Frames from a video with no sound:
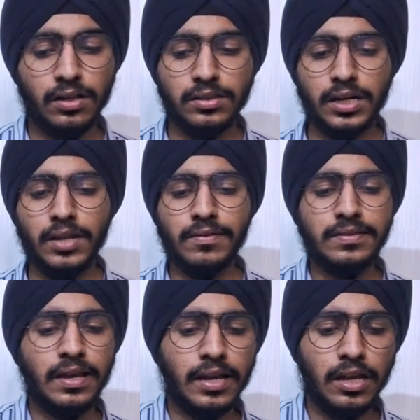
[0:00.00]
30 will
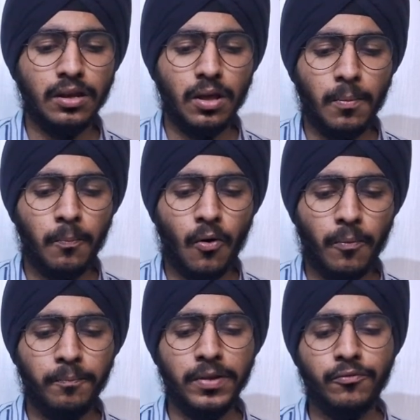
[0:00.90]
say again,
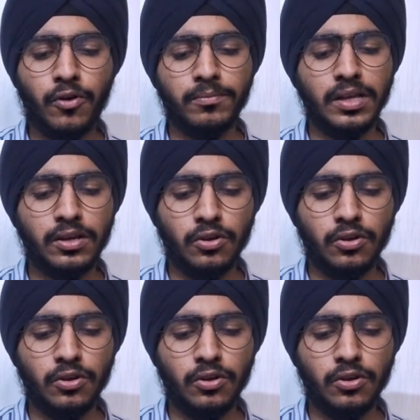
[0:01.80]
pop me from the